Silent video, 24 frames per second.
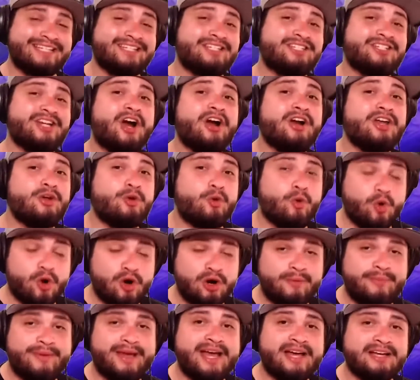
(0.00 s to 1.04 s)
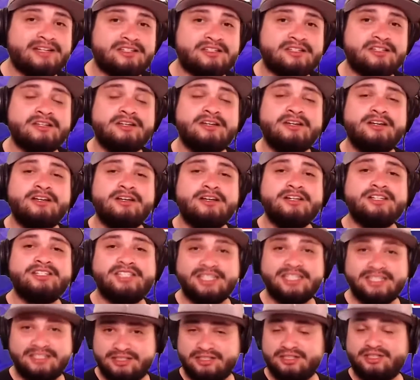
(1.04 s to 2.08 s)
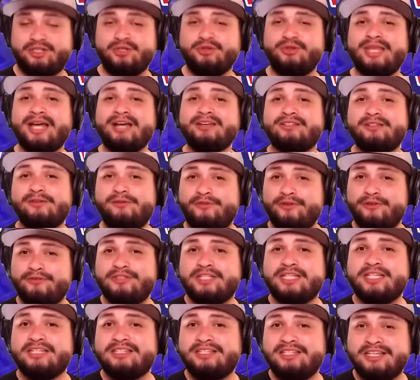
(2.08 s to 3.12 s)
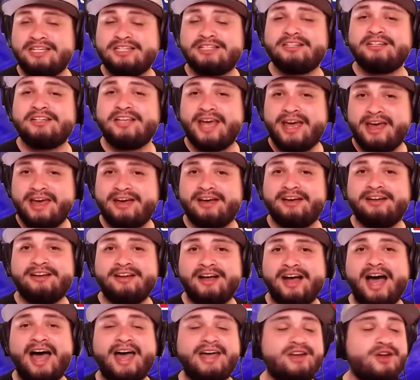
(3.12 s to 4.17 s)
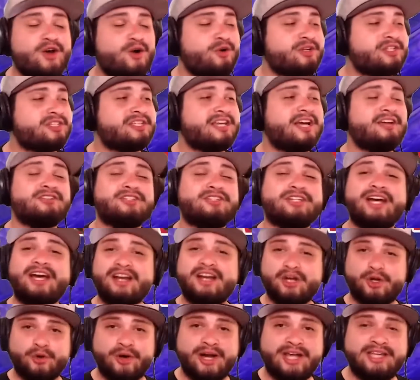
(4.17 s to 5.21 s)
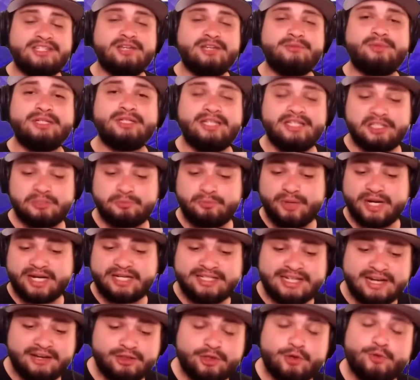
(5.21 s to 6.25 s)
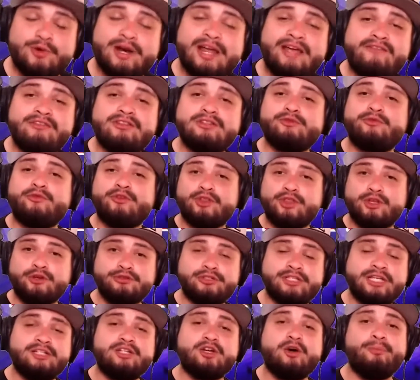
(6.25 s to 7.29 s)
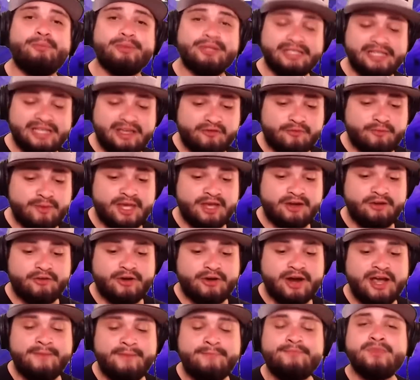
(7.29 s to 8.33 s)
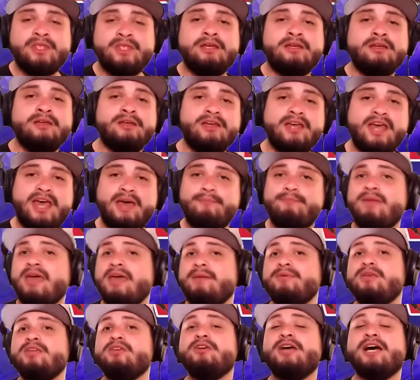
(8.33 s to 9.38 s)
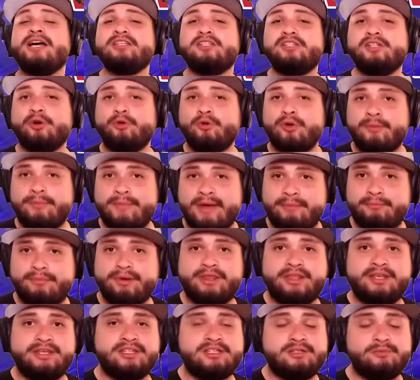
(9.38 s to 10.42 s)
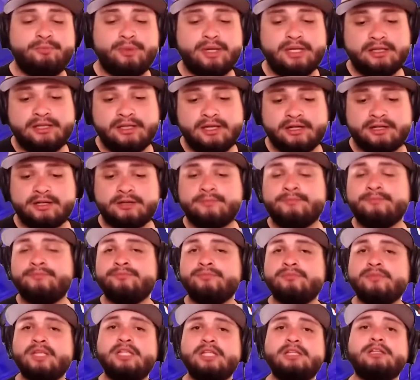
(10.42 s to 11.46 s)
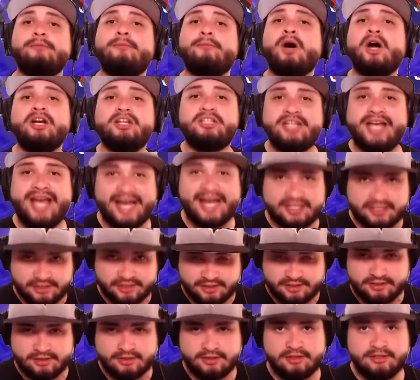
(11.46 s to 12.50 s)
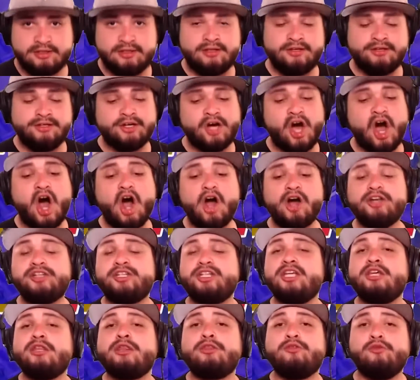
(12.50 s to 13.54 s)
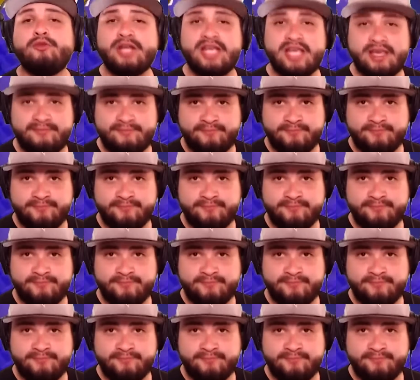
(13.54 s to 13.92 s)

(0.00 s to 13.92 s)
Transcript: starting quarterbacks since the 2015 season. Yeah, I know it sounds kind of crazy, but let's break down the Ravens for those that don't believe me, right? And maybe you guys don't remember this, but look, Lamar Jackson, RG3,